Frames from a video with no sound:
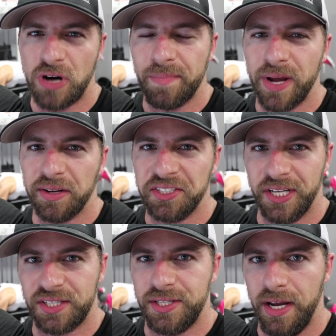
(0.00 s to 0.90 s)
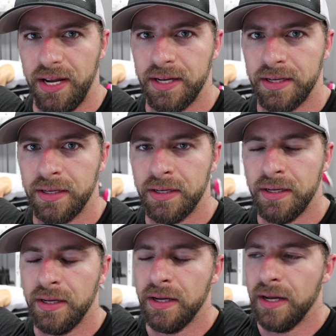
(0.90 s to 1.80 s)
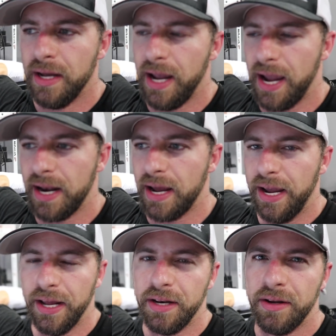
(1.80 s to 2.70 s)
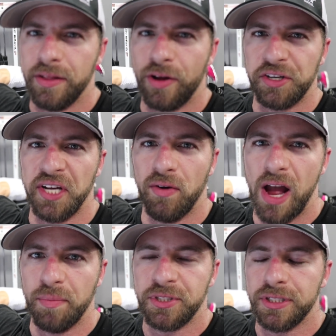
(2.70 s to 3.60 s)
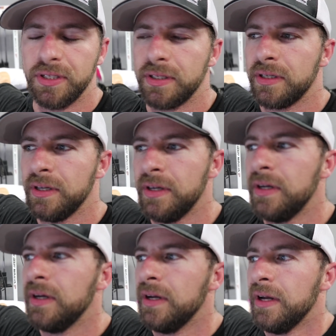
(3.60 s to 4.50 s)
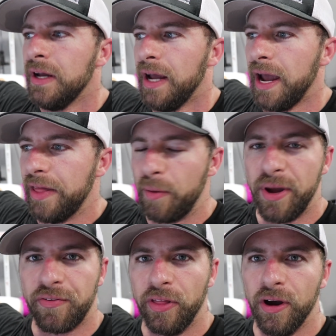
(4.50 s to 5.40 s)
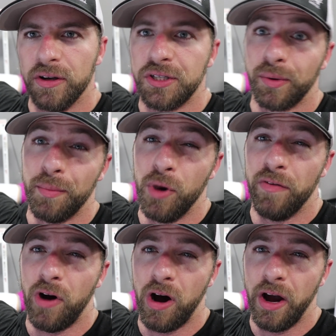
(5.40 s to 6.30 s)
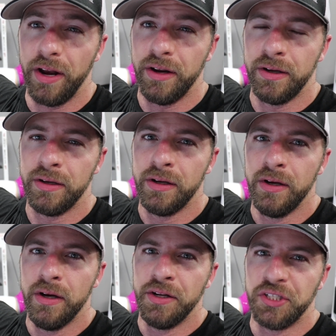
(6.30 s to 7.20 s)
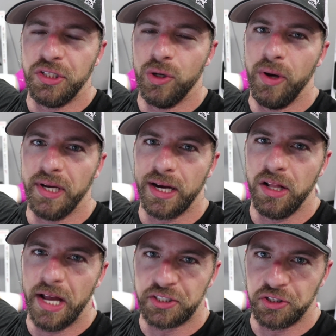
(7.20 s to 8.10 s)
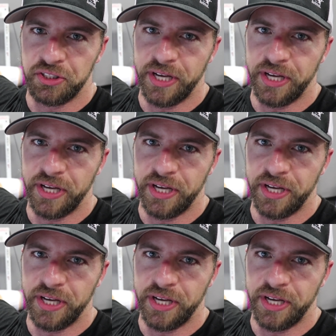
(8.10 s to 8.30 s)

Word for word: I dropped down to sixty, and I hit thirteen reps. And that'll be it for those. So I'm gonna move on to doing a cluster